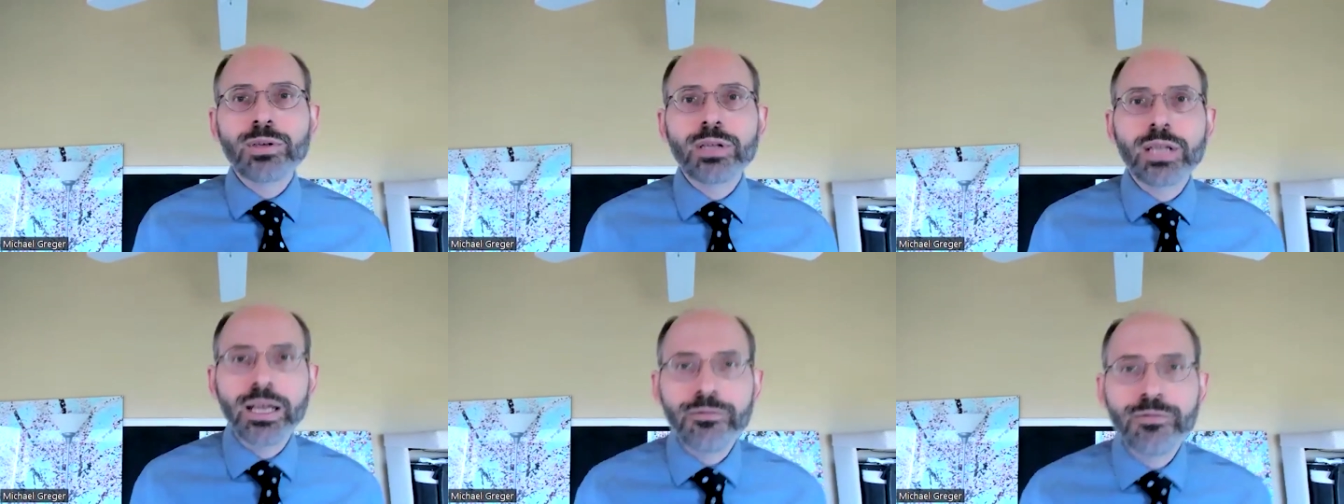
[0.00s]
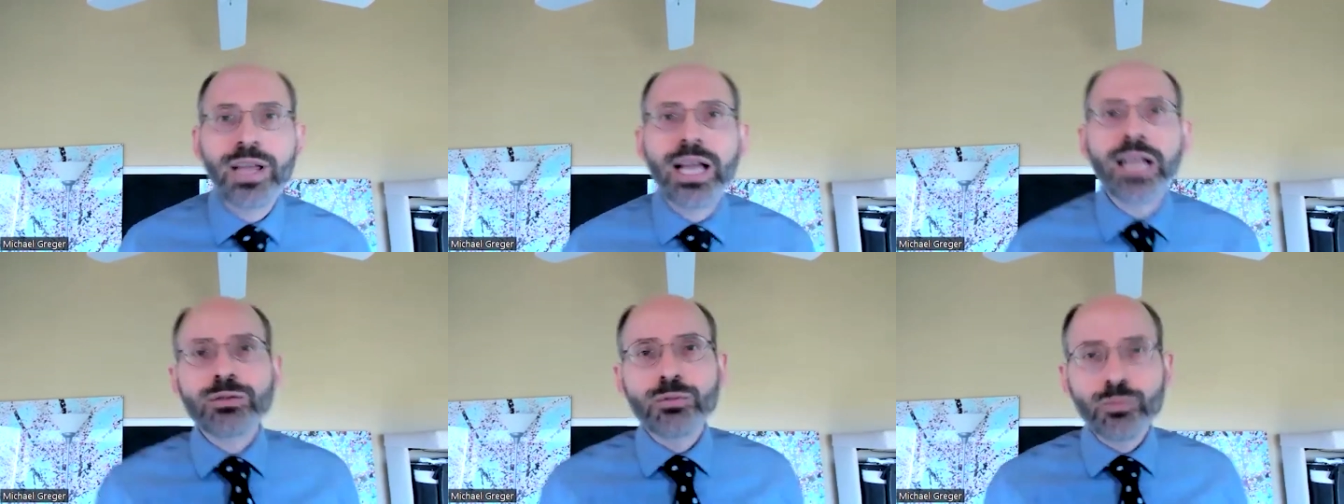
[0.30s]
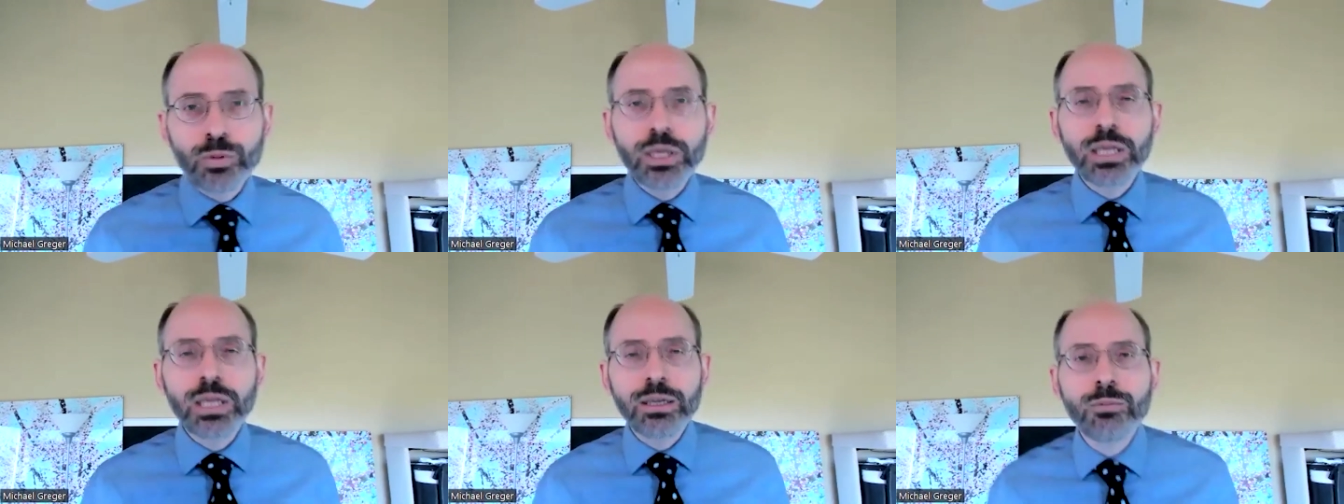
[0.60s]
That's
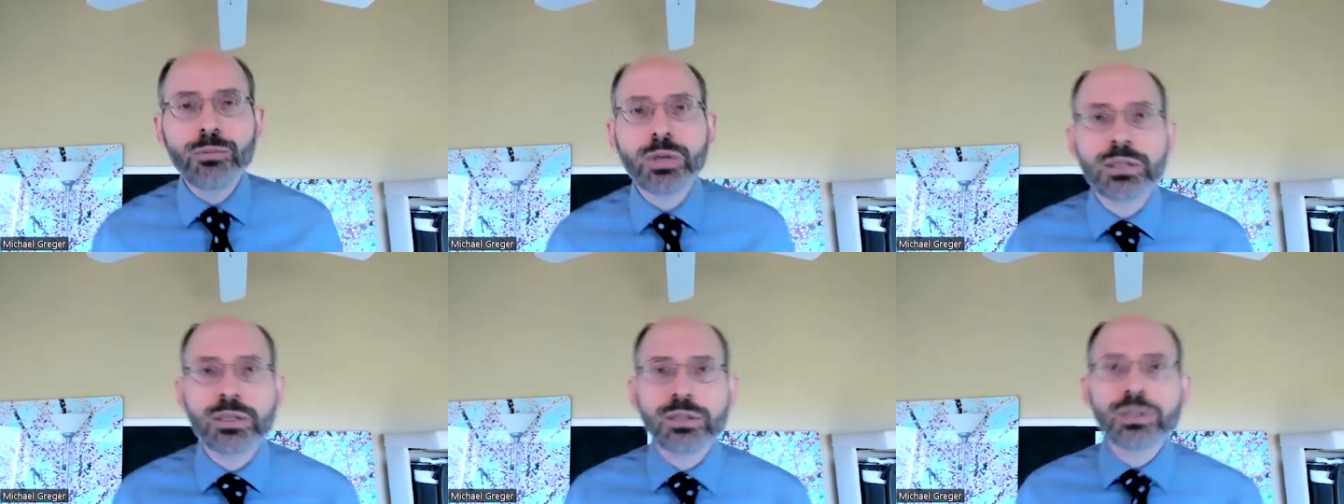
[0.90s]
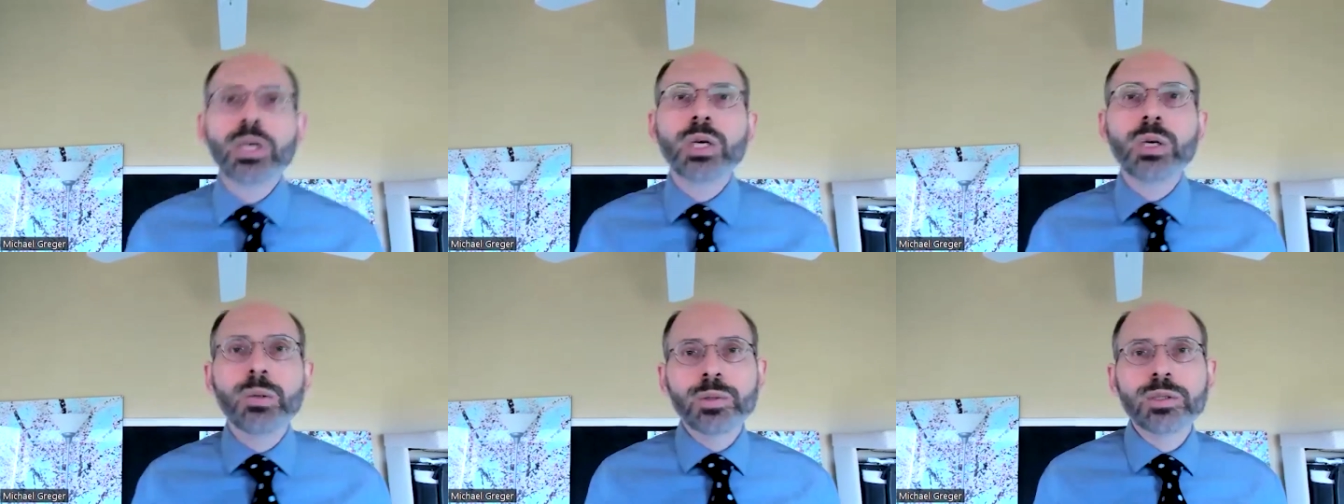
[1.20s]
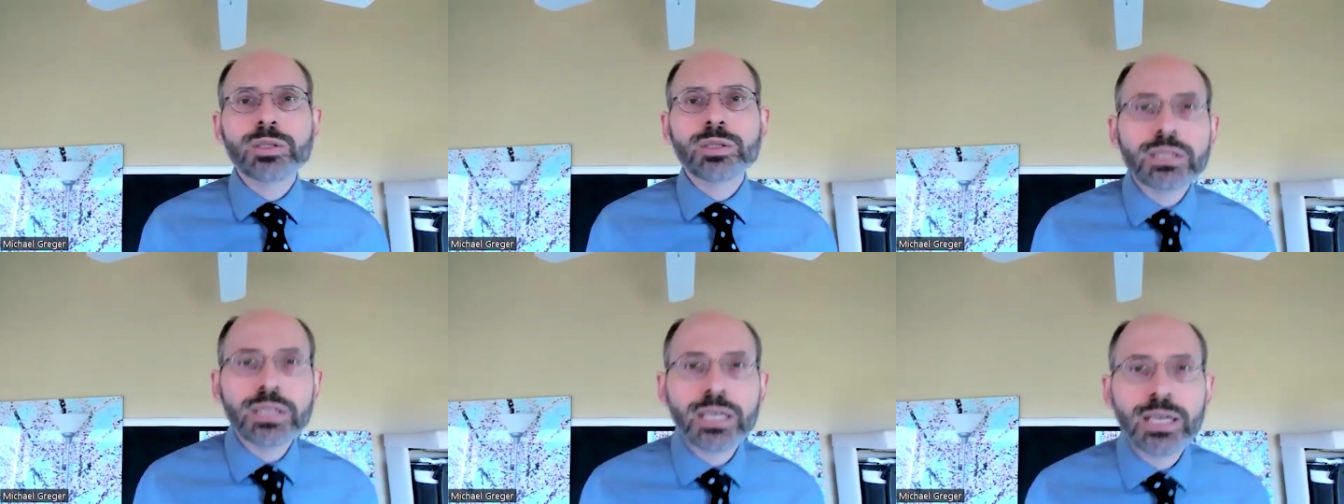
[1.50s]
really what determines
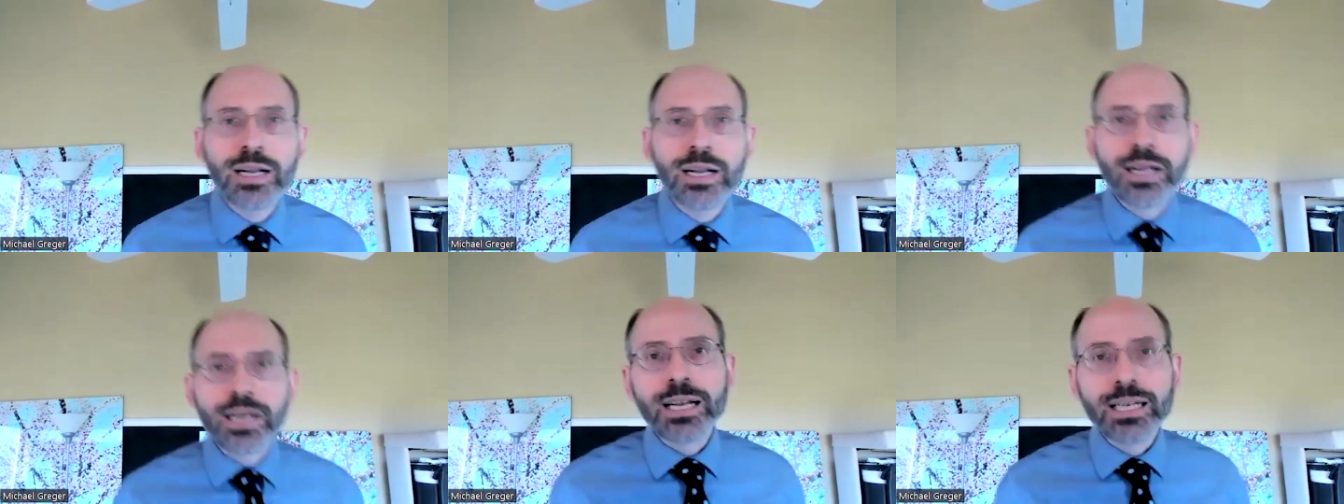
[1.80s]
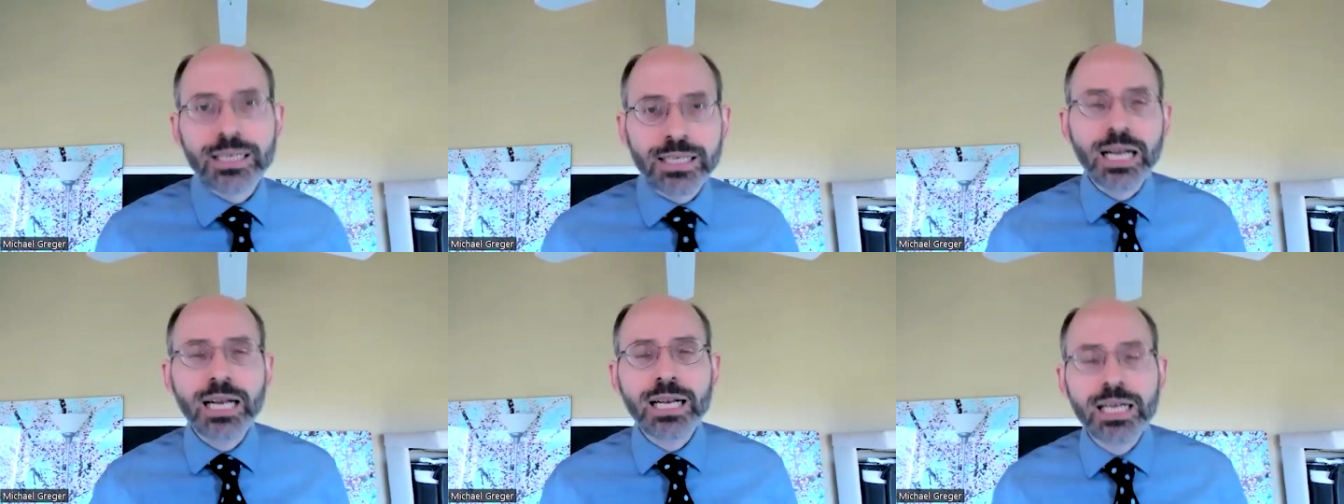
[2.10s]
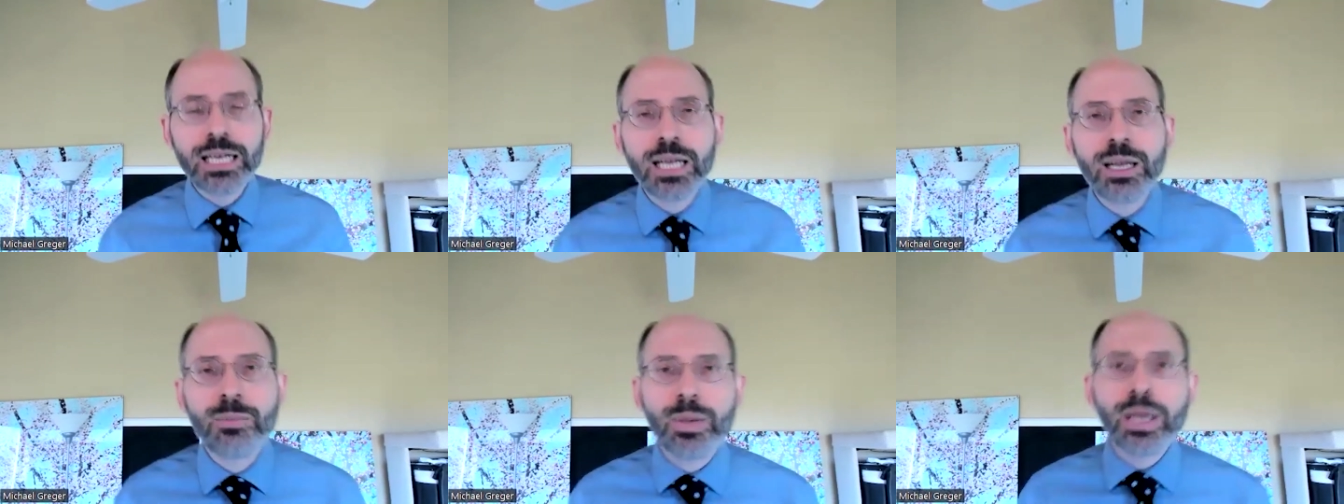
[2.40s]
kind of on a day-to-day
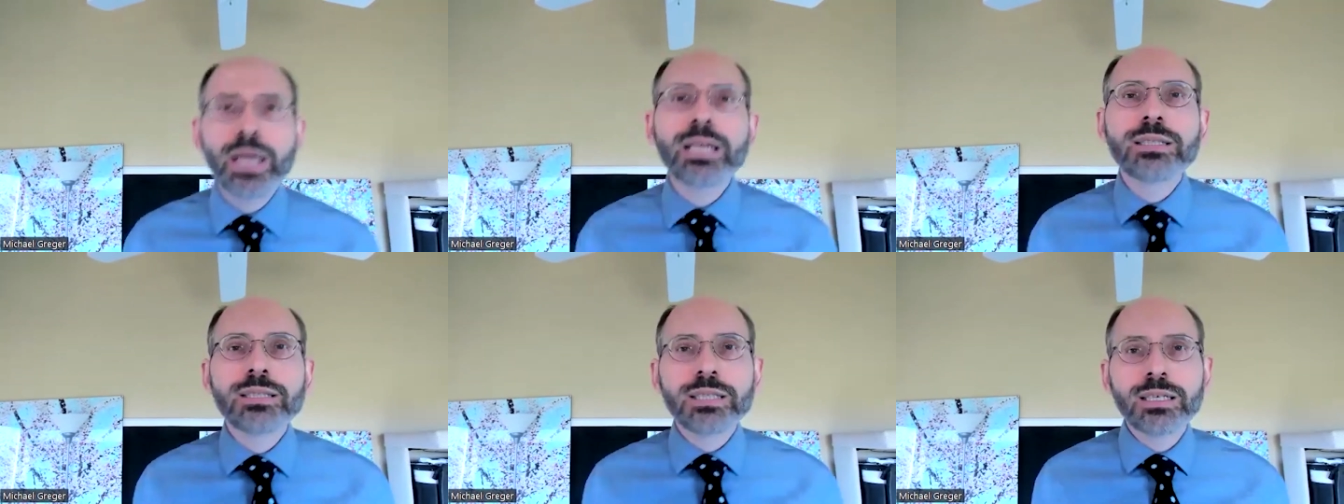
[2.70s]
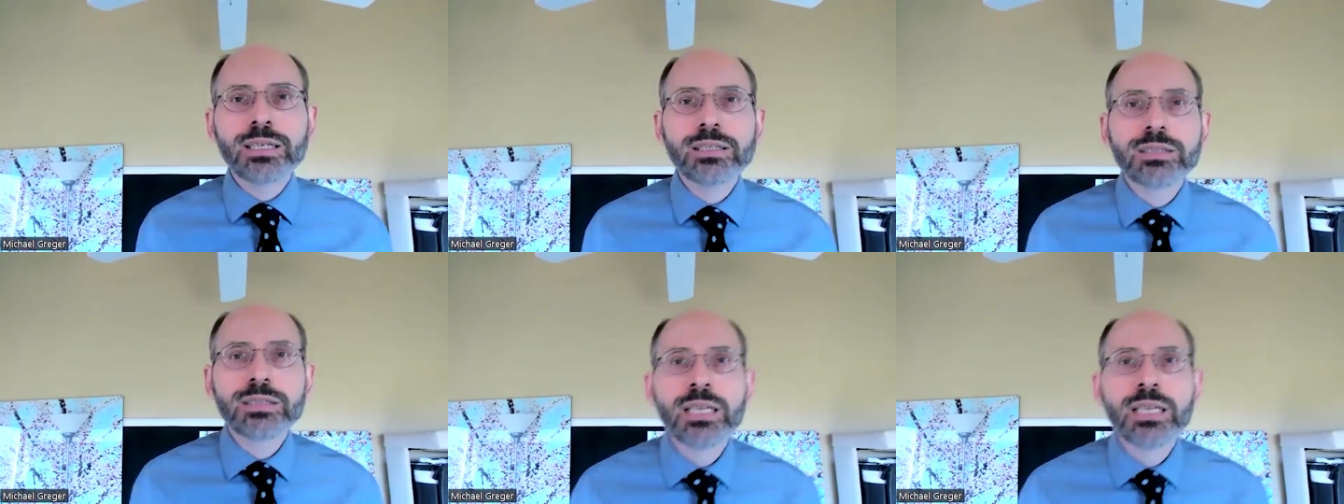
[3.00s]
basis.